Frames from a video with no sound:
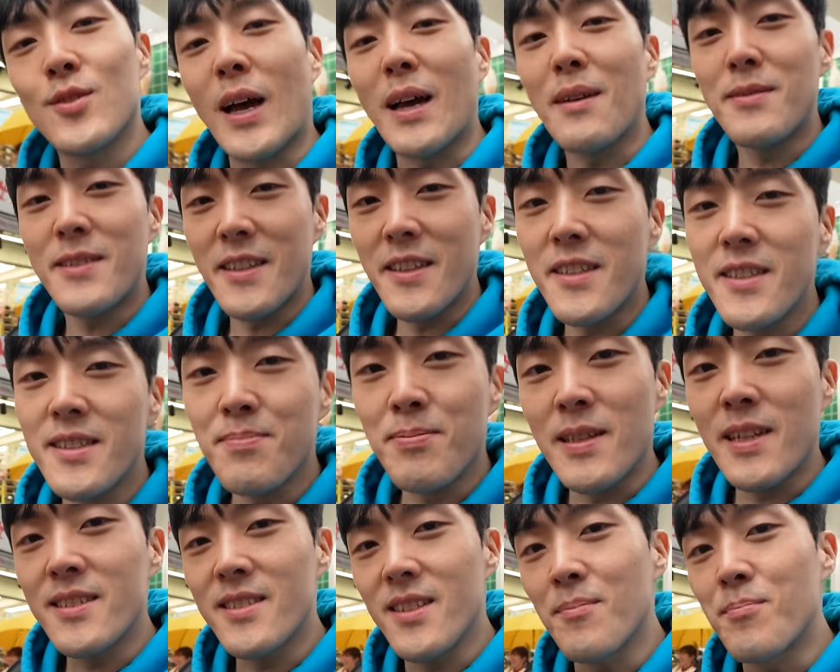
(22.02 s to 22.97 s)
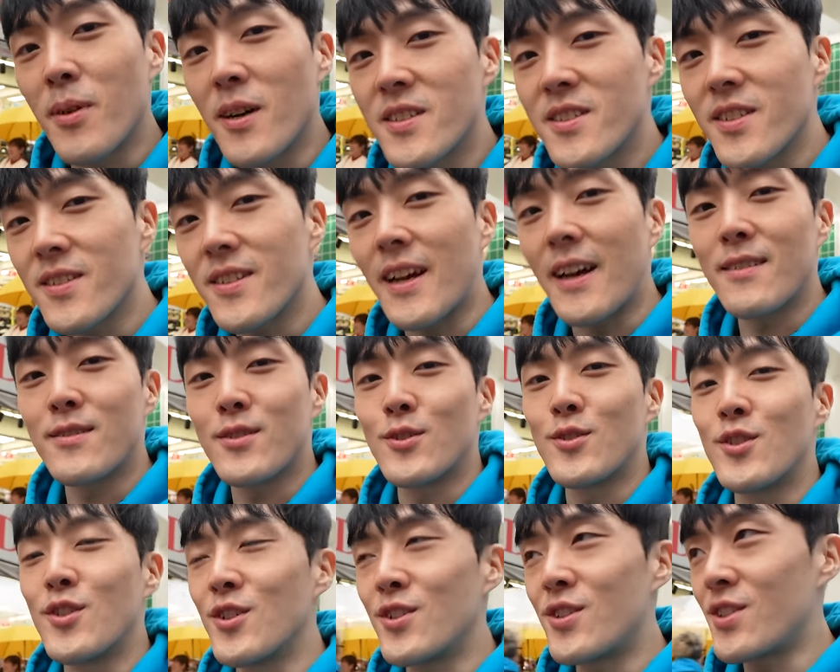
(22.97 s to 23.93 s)
So I've seen this place a bunch of times
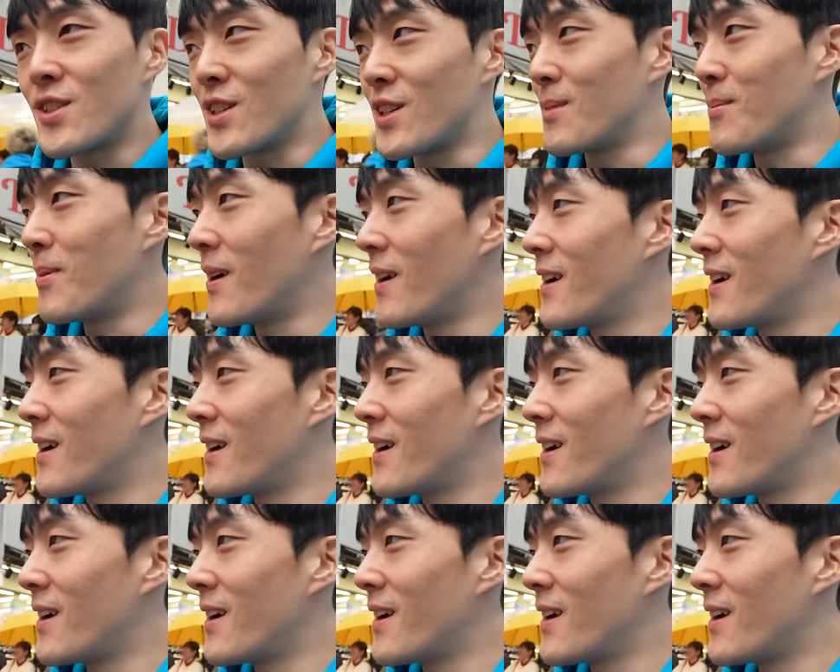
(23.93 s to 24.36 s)
on YouTube,